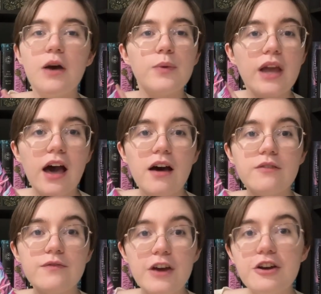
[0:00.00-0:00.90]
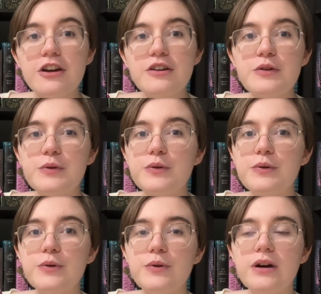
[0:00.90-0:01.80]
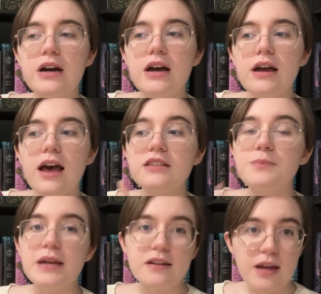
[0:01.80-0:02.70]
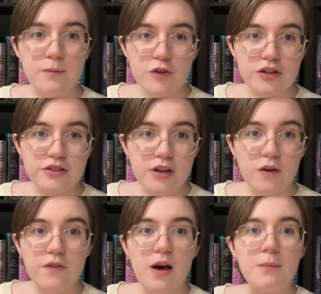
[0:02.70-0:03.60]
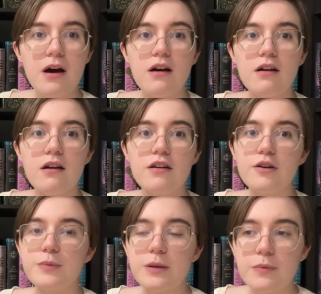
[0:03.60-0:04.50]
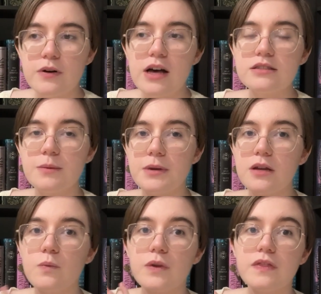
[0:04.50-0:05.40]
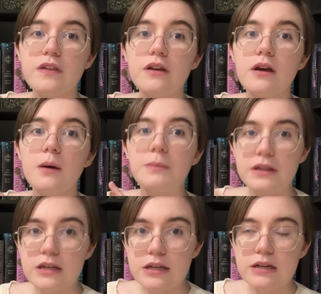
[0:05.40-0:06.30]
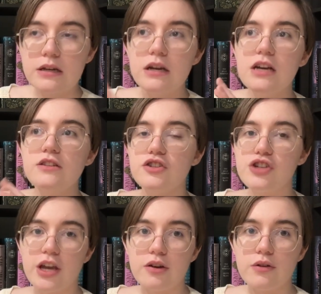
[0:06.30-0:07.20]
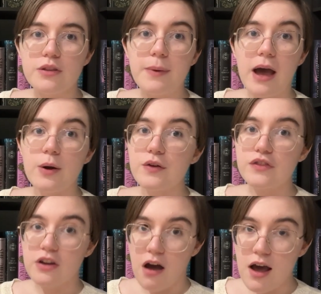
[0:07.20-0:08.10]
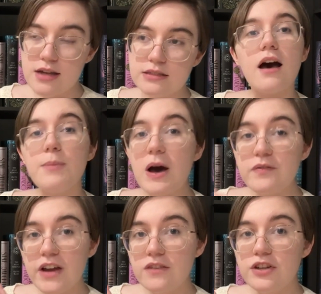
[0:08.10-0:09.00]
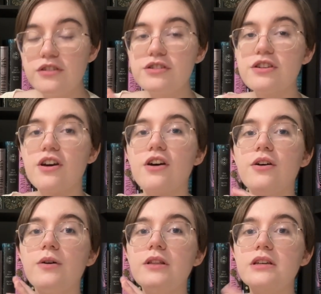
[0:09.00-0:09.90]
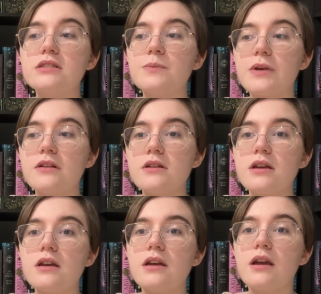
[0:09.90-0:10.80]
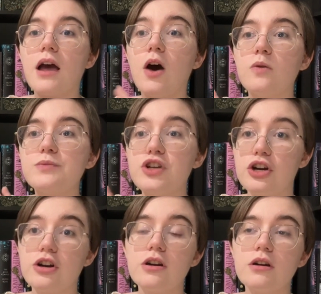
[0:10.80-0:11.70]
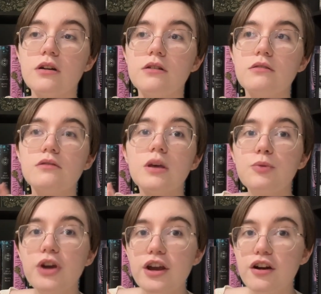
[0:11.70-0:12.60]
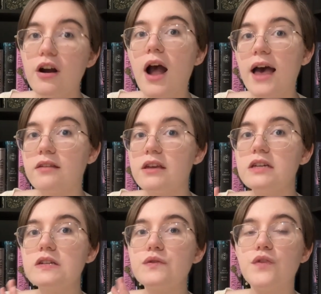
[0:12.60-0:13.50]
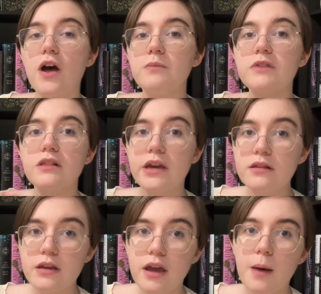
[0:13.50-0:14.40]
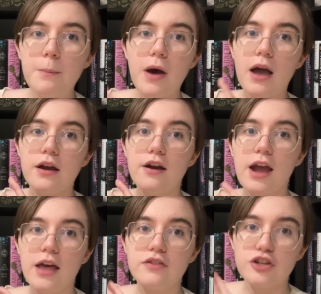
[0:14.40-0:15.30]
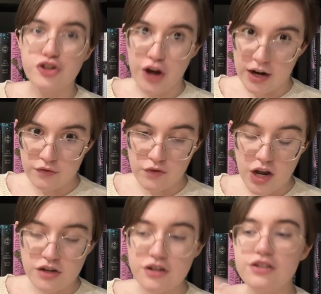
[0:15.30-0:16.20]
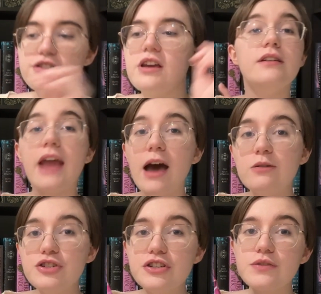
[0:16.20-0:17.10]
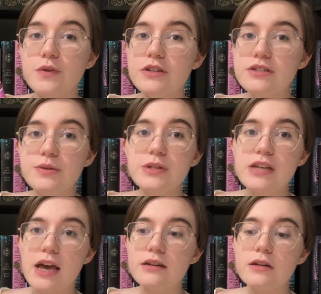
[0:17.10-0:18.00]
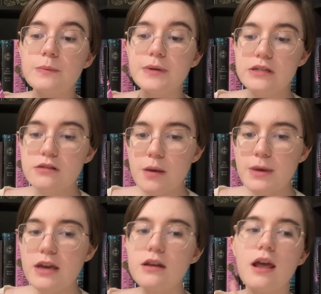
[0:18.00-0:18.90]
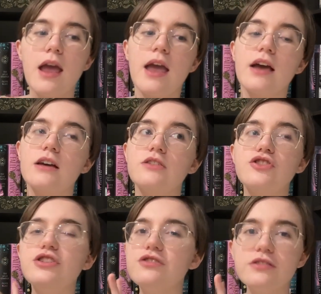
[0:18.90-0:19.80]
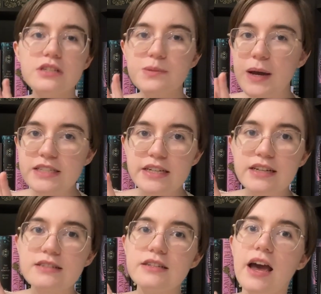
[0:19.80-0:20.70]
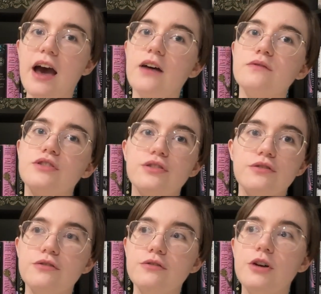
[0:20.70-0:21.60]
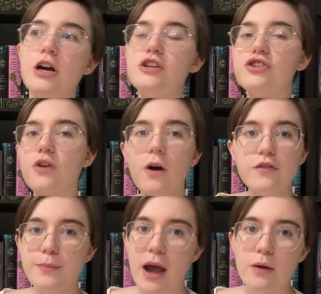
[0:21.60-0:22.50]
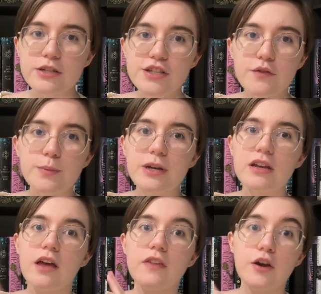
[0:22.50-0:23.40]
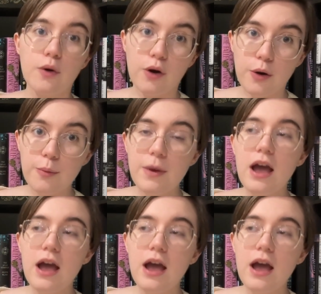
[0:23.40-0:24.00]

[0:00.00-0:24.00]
We have Farron, who has made a name for herself among her people as somebody with the ability to channel the power of the gods. About 5 years ago, this ability helped her liberate her island from the Langley Empire and their dragon riders. Now she's forced to attend a peace summit, and she's just expecting to have to show off her powers to everybody and then go home.